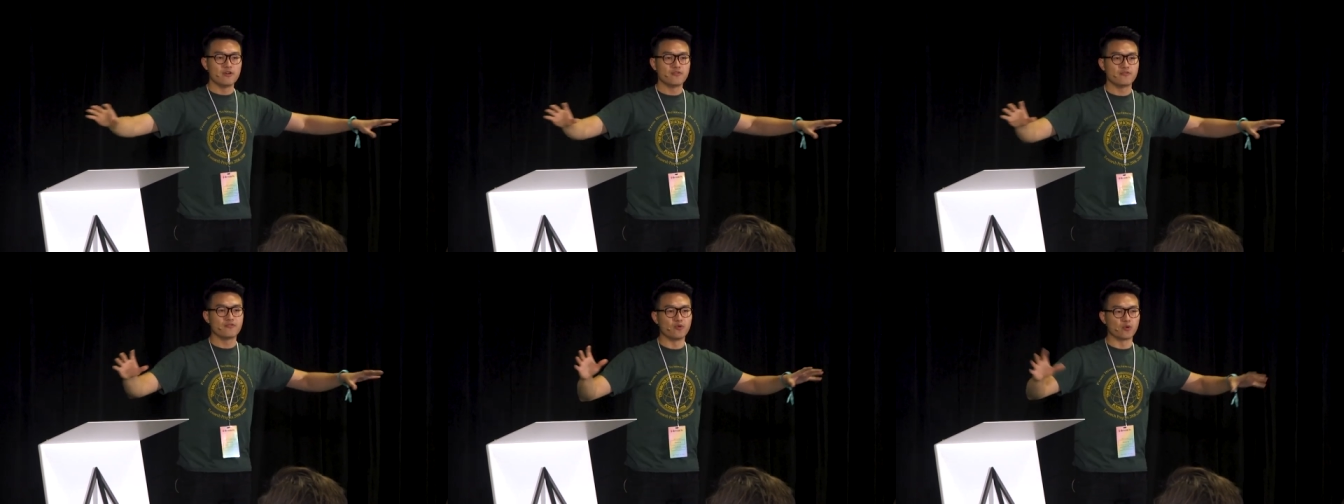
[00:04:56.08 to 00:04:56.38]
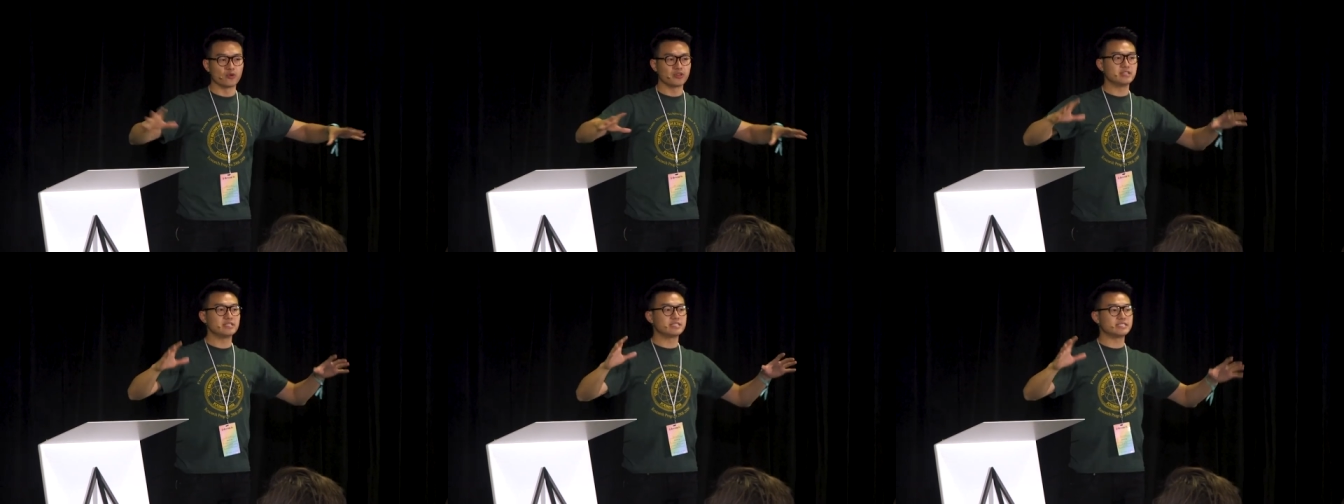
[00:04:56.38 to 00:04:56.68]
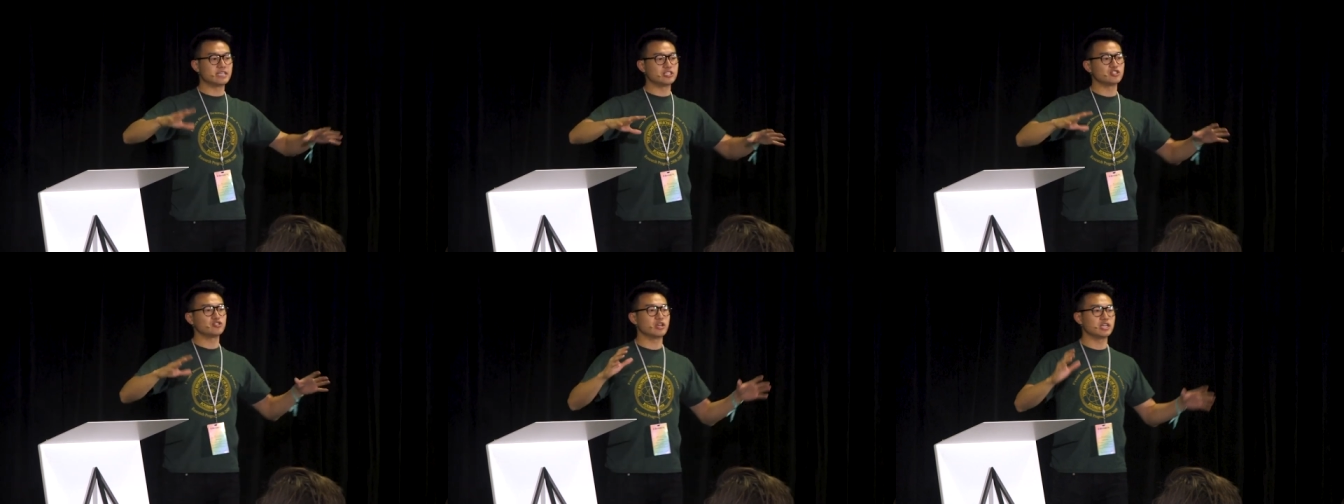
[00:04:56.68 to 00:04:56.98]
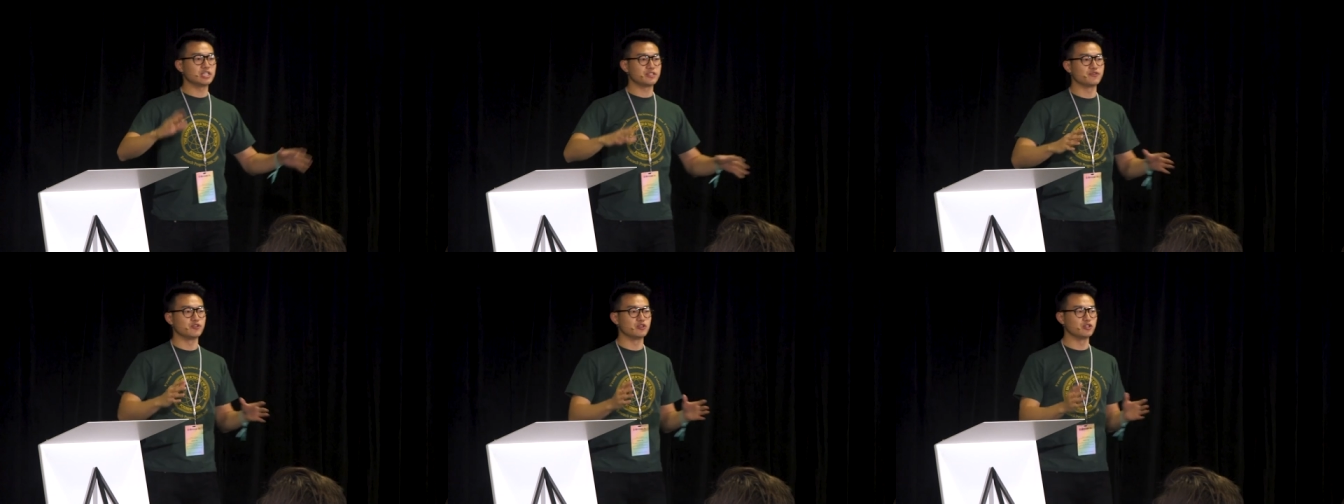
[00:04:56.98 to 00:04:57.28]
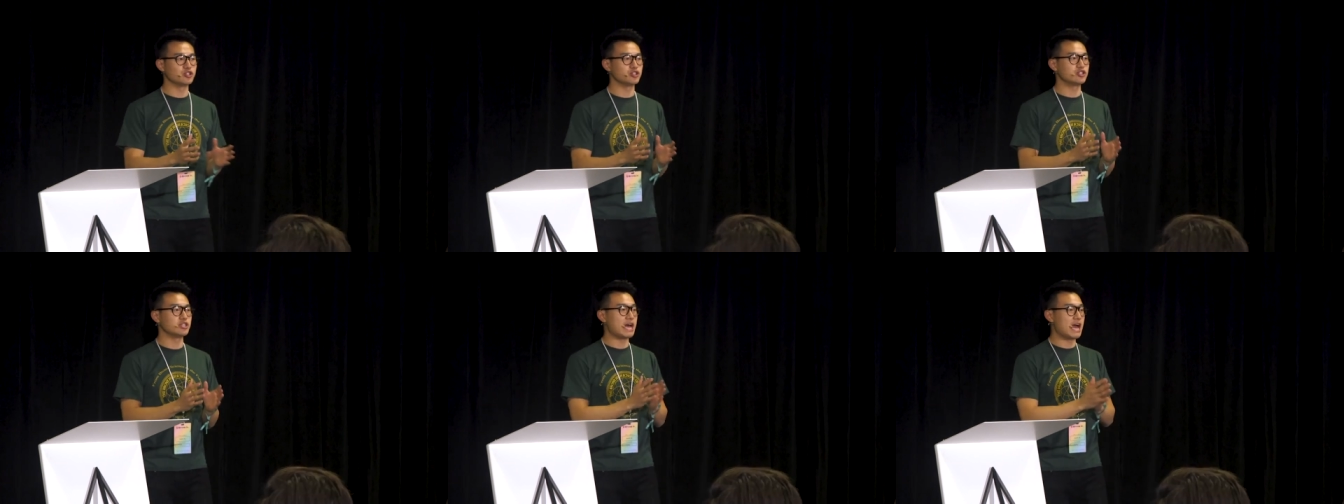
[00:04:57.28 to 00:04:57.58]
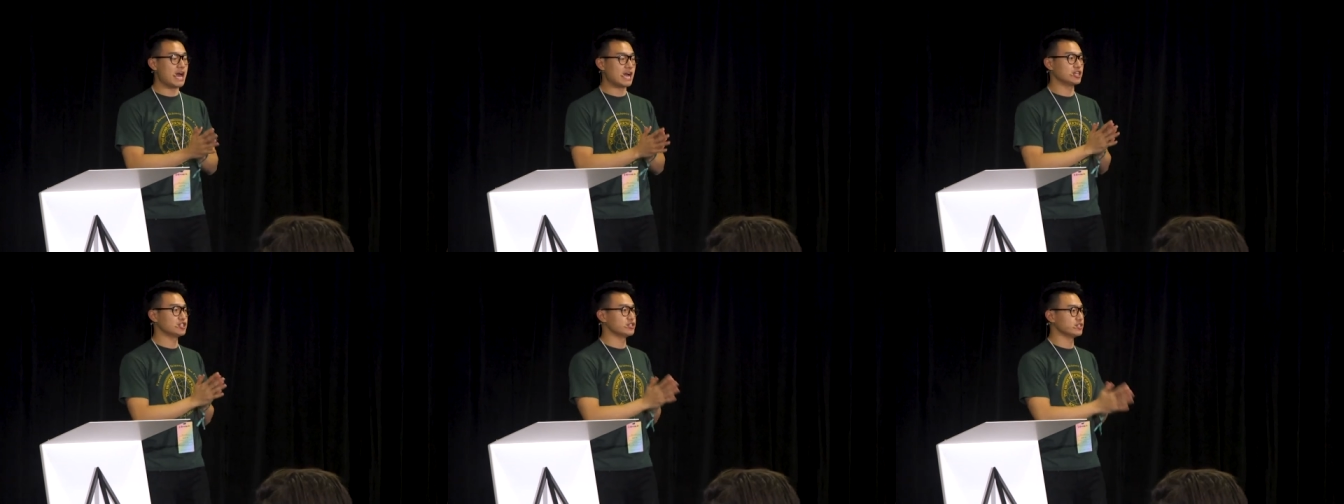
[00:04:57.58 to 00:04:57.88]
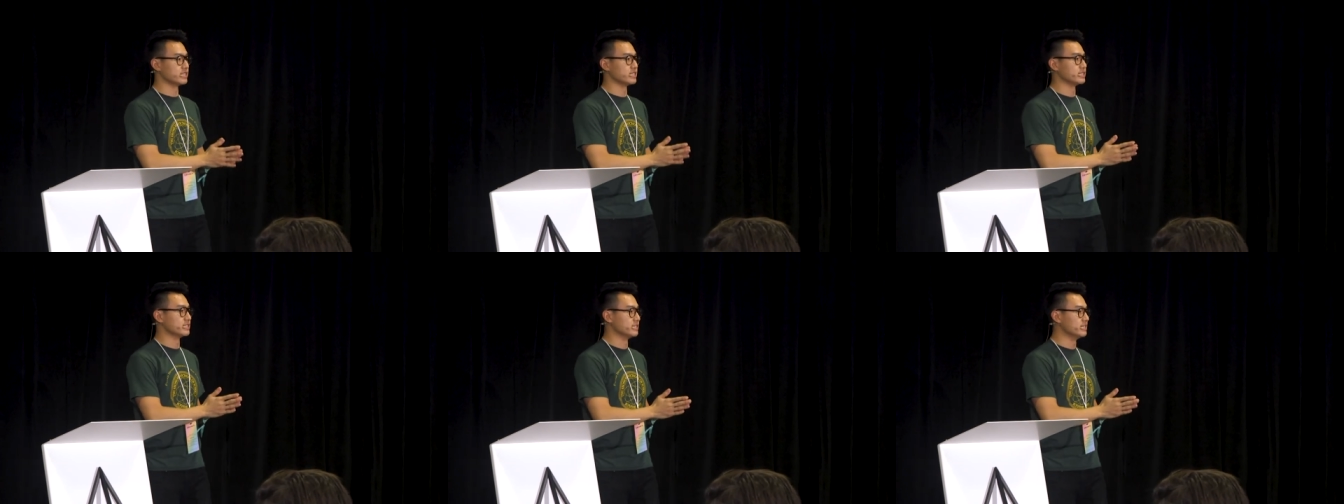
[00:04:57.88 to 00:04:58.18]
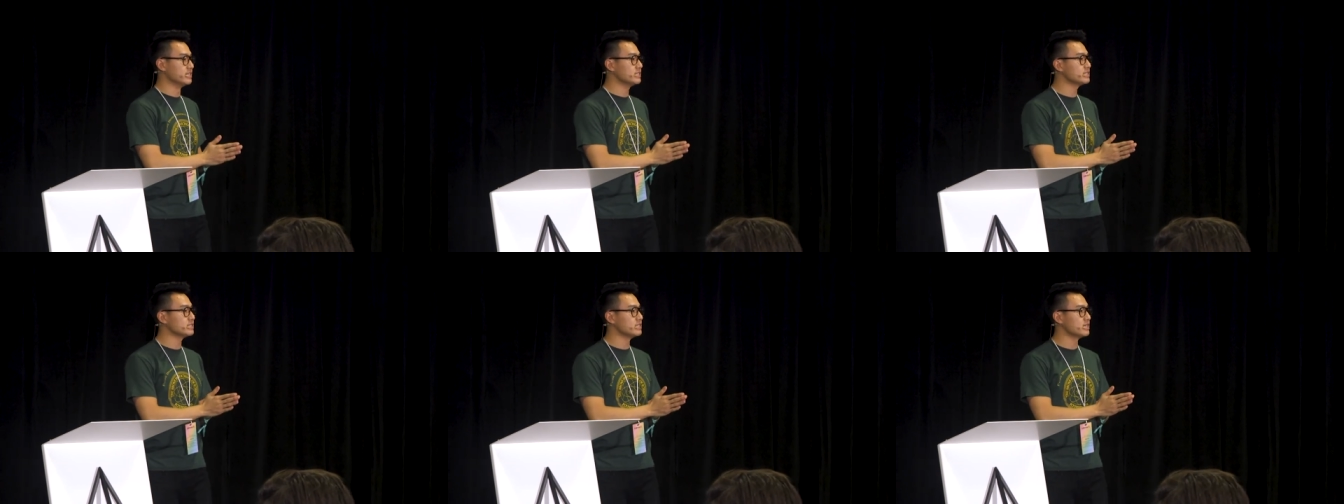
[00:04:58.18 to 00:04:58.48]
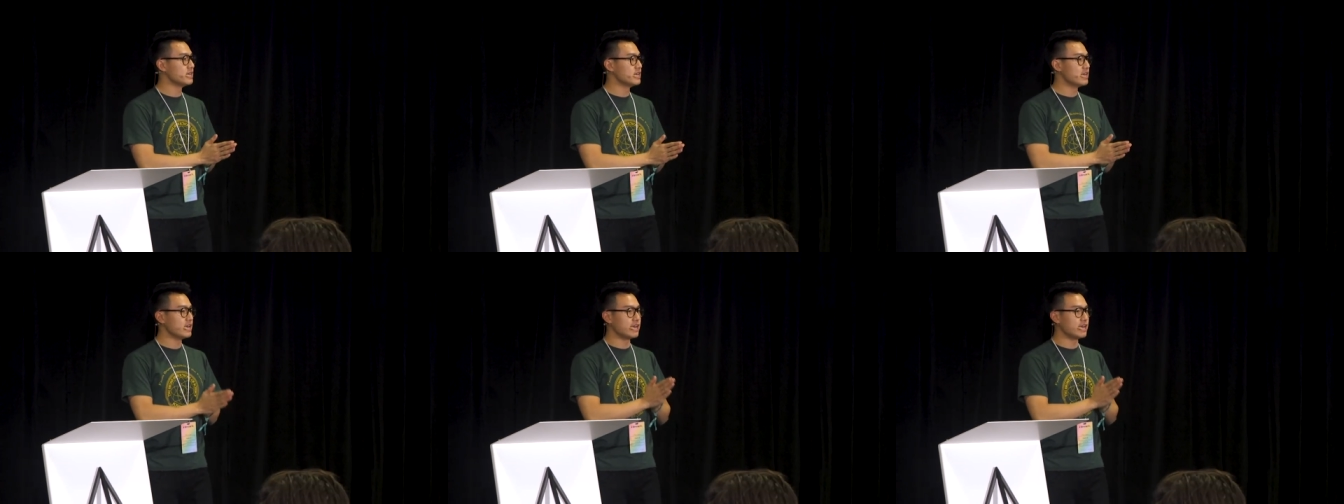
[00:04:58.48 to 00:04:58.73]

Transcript: For the decentralized future to actually exist,